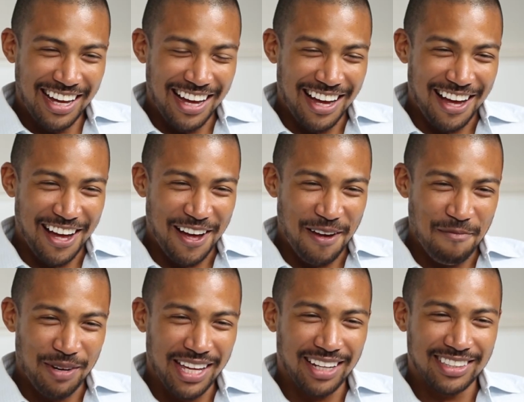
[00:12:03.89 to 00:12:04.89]

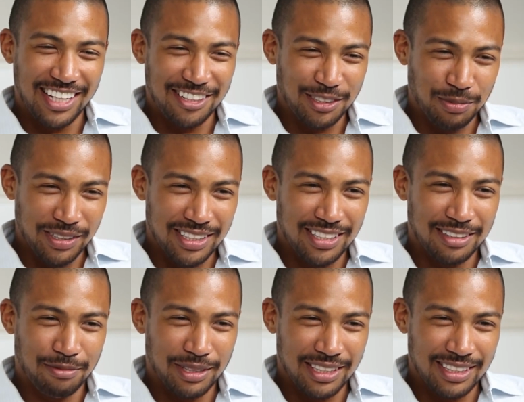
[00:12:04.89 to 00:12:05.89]
But yeah, Daniel's
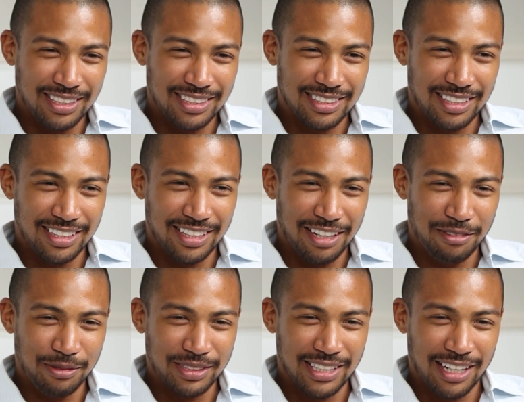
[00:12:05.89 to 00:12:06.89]
pretty silly.
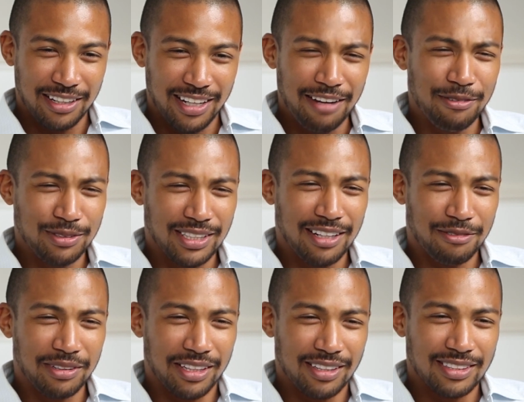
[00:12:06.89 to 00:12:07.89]
Everyone's got a
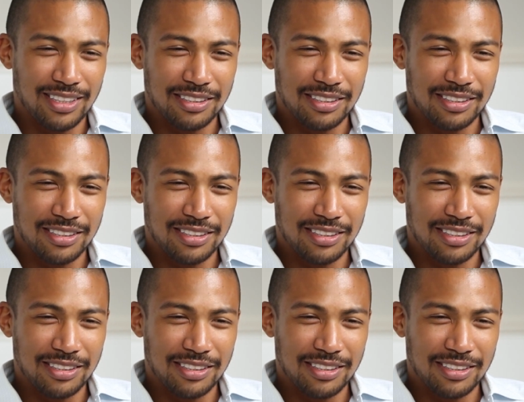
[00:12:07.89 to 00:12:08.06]
really good